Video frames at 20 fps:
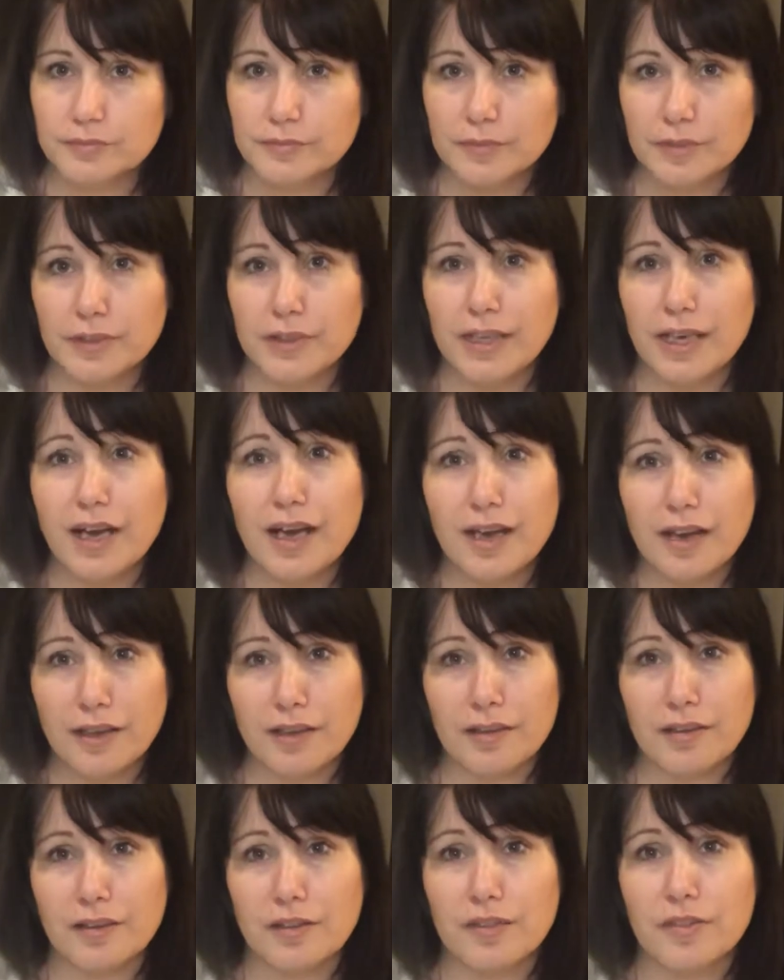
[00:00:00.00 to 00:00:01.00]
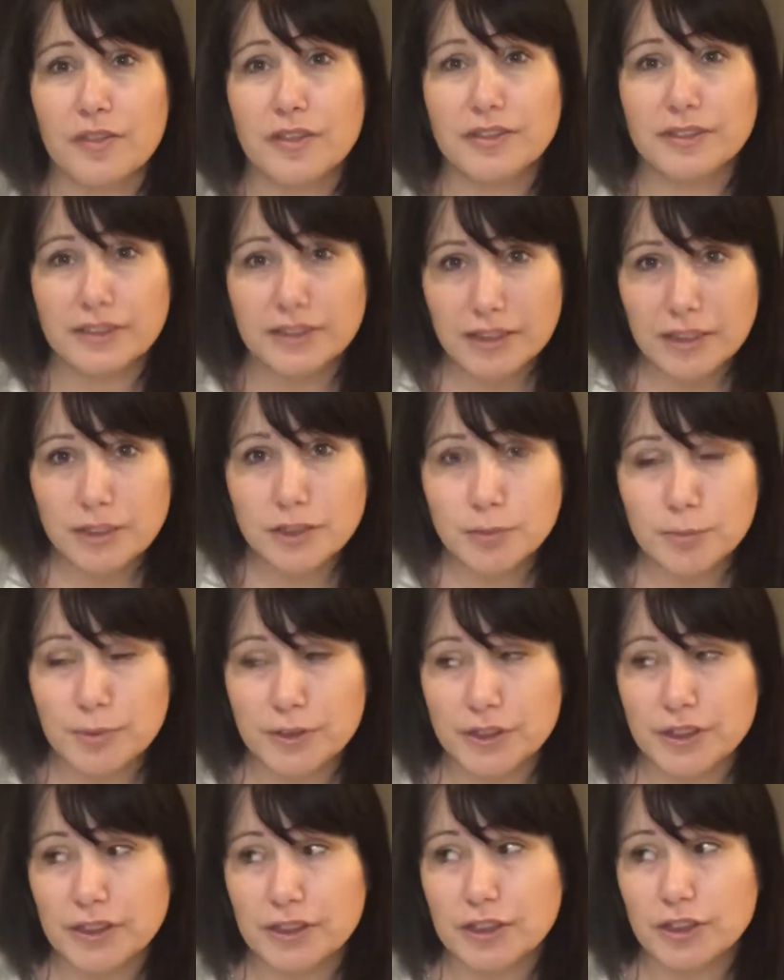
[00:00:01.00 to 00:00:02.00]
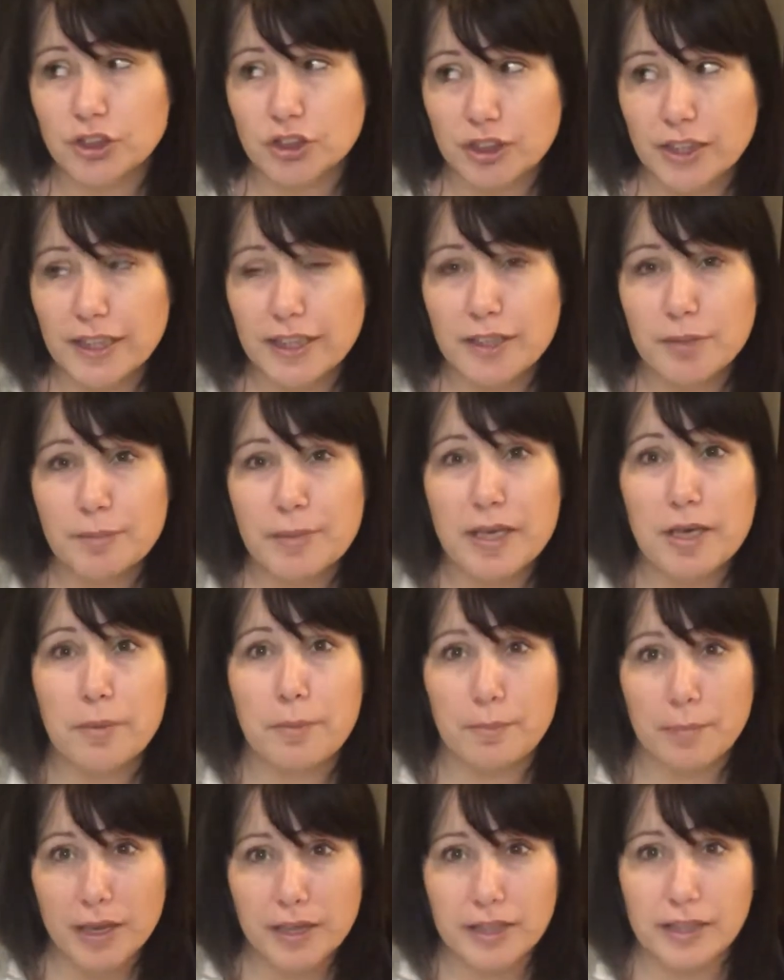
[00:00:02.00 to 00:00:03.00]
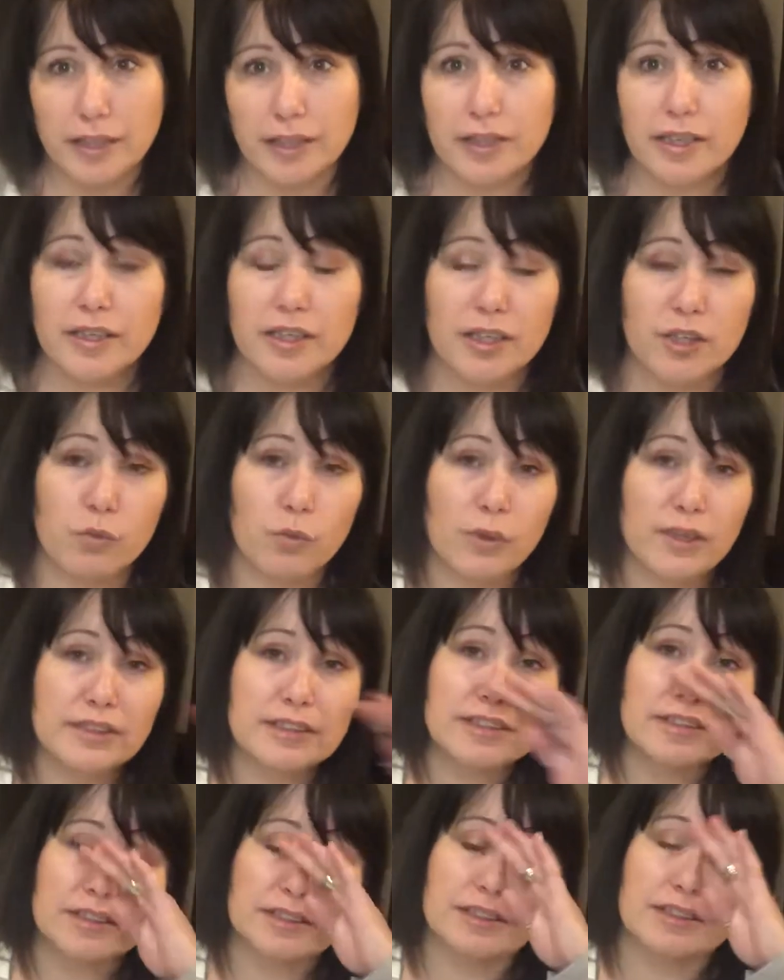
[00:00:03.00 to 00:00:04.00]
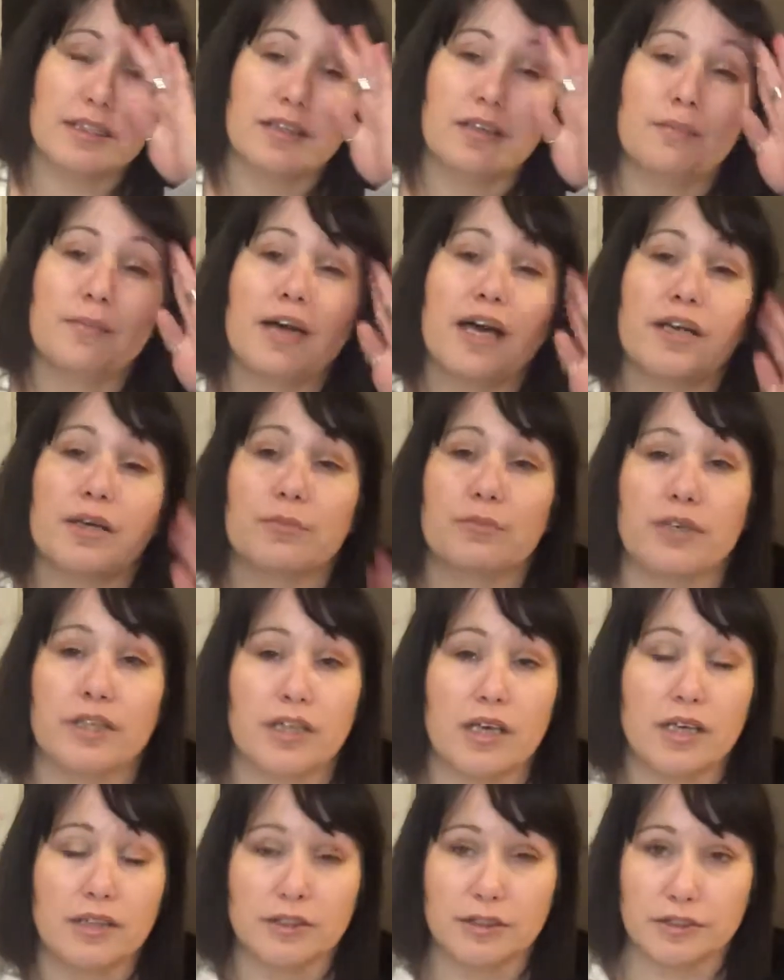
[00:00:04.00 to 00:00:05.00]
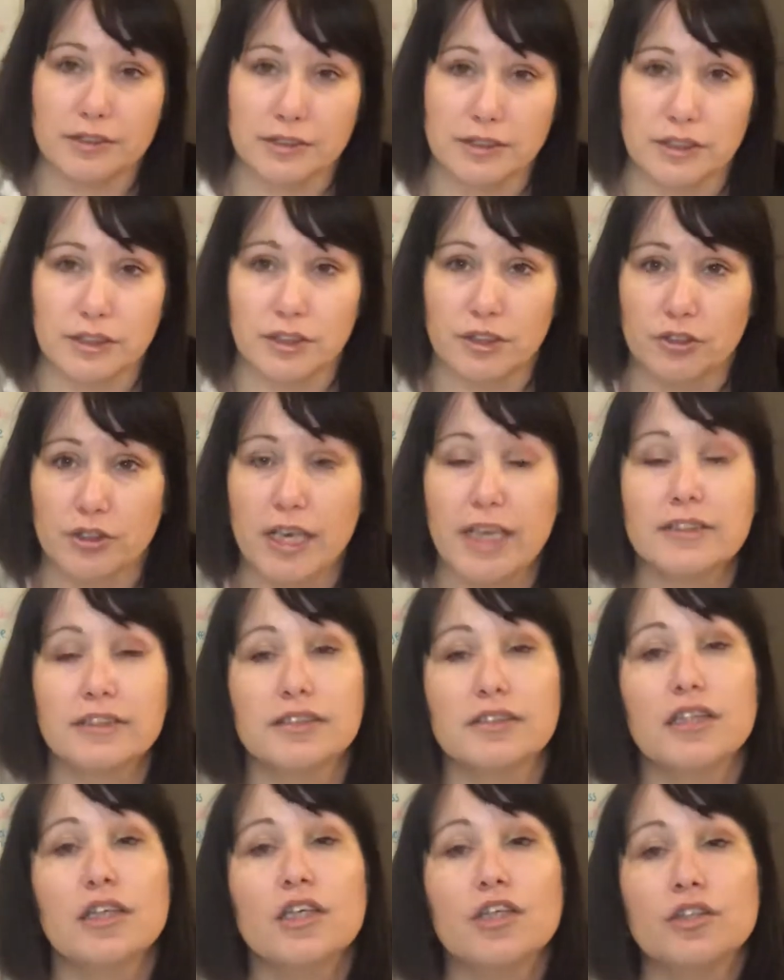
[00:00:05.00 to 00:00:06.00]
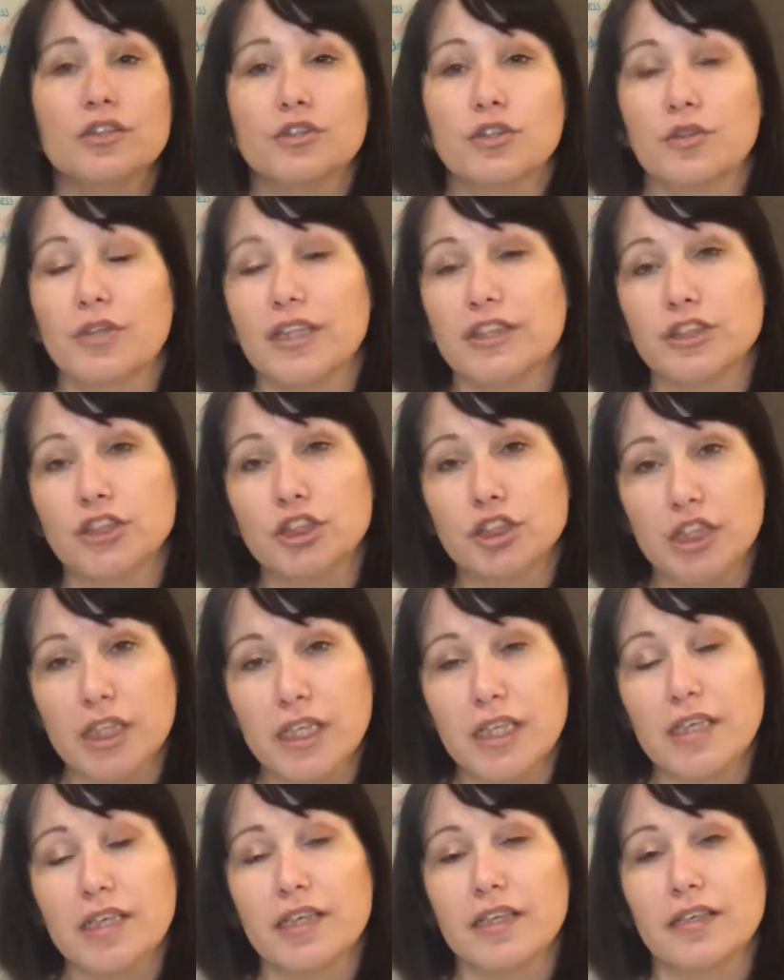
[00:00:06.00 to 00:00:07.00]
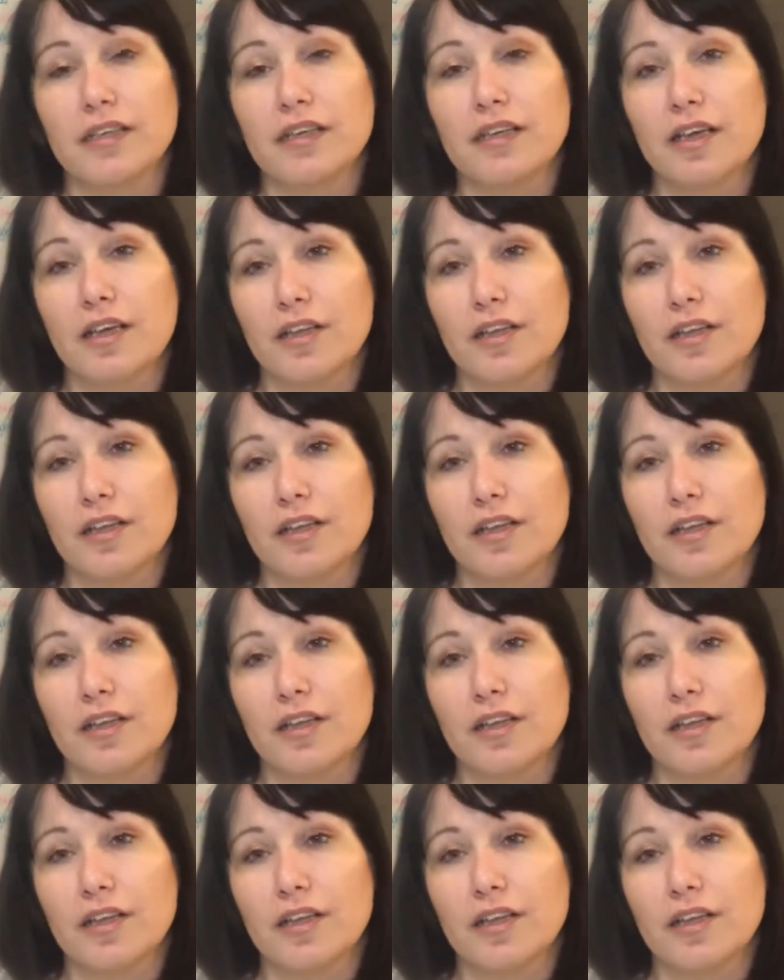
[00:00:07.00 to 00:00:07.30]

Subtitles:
Yeah, the salesperson is trying to make money. He wants to sell Madame Rhinoceros the dress so that she can